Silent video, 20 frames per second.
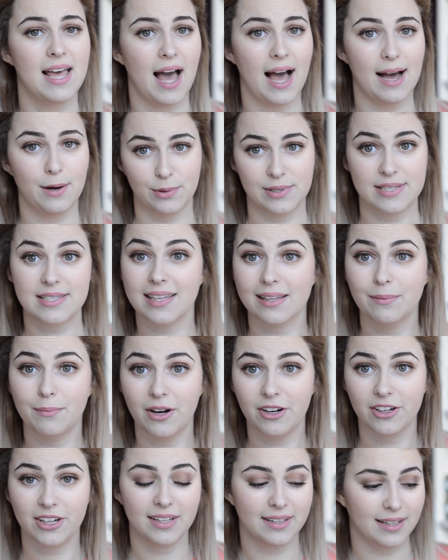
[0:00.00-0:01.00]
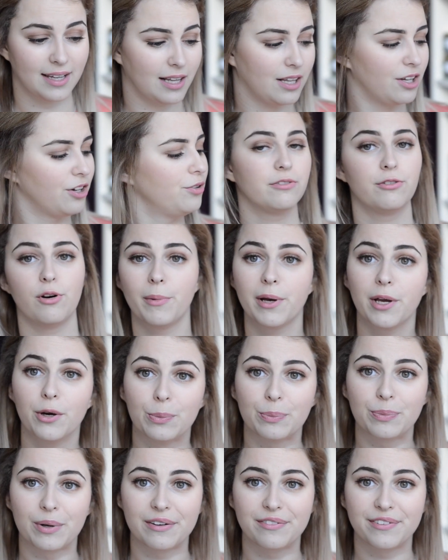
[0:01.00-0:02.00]
I will still mark it yellow for my
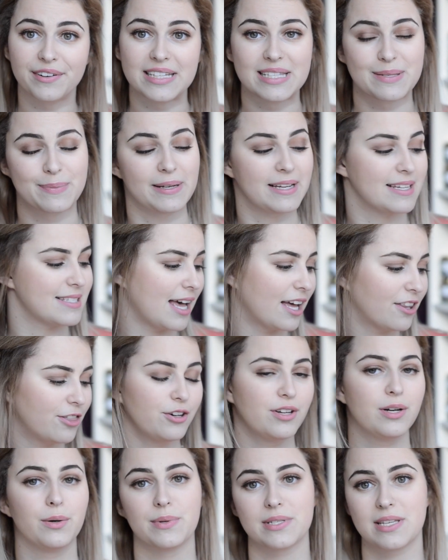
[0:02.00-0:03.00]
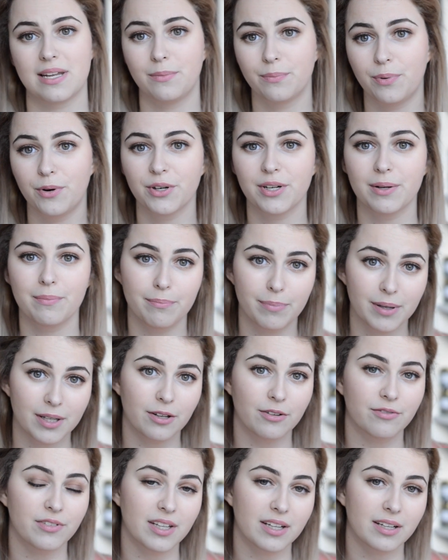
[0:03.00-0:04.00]
own preference because I thought it was an important bit
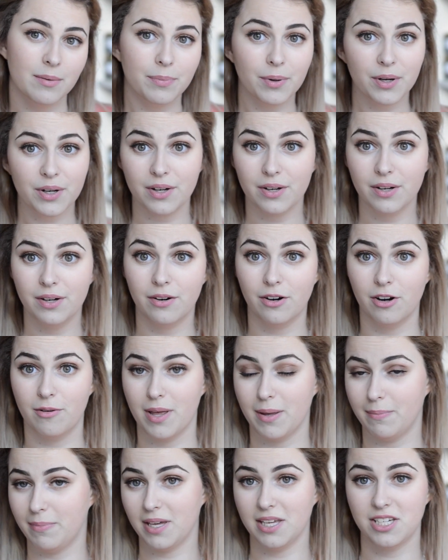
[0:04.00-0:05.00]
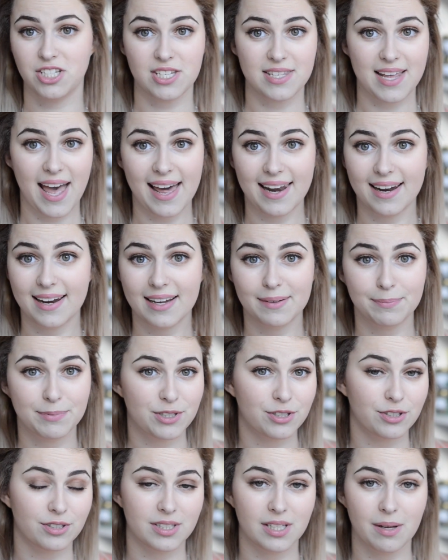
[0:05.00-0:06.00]
of the book, or maybe it just added up
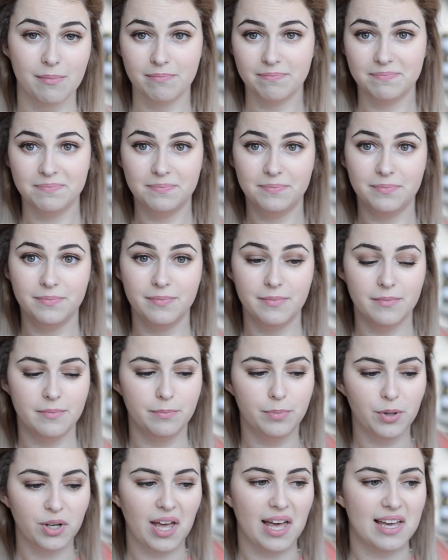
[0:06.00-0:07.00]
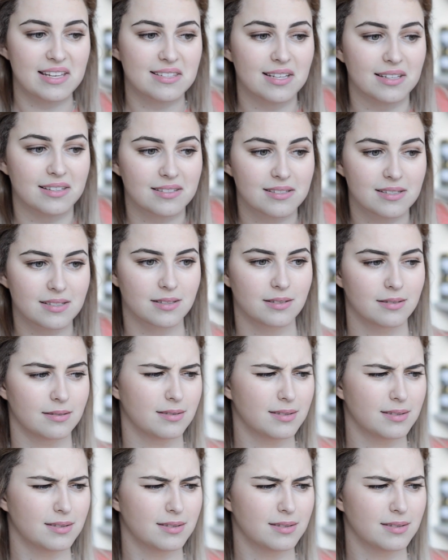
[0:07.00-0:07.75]
to some book essence.